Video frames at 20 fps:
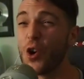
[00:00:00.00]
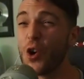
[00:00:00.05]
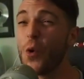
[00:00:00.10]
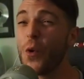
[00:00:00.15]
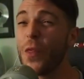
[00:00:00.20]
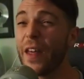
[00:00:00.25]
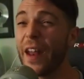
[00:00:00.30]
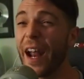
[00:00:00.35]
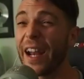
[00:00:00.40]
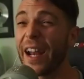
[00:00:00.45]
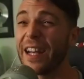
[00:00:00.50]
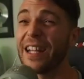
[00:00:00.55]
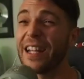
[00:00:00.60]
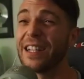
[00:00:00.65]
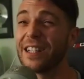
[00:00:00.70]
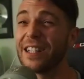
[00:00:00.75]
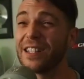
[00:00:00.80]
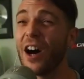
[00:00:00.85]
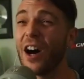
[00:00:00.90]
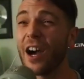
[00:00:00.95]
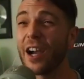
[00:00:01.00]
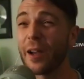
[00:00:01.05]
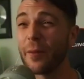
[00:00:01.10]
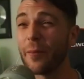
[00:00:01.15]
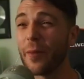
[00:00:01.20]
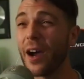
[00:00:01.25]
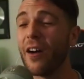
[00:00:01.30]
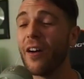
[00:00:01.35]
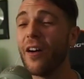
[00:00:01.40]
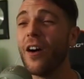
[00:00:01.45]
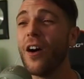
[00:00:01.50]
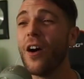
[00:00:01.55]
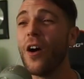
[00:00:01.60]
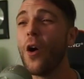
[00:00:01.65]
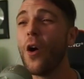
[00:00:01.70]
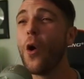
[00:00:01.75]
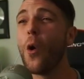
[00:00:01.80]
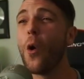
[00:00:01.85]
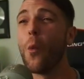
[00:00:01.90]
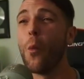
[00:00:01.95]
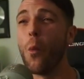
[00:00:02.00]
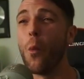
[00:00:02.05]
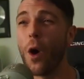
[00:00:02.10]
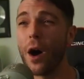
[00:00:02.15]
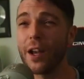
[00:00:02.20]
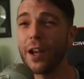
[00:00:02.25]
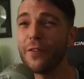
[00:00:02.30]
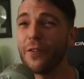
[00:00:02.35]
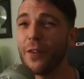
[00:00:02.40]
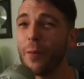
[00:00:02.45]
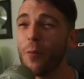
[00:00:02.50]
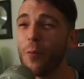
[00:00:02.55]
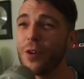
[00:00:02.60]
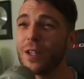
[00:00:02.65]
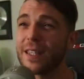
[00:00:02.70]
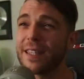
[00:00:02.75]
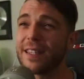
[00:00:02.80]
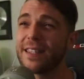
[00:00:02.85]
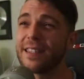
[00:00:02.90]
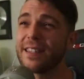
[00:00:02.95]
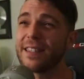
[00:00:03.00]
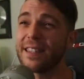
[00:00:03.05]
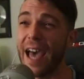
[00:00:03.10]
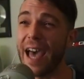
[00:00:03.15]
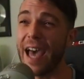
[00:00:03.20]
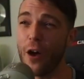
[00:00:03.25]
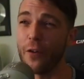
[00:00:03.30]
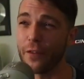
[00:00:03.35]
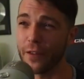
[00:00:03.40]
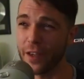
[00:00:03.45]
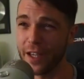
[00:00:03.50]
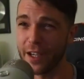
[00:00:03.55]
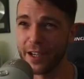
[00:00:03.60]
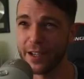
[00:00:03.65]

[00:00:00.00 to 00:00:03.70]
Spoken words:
that I need to talk about. One of them was salvia.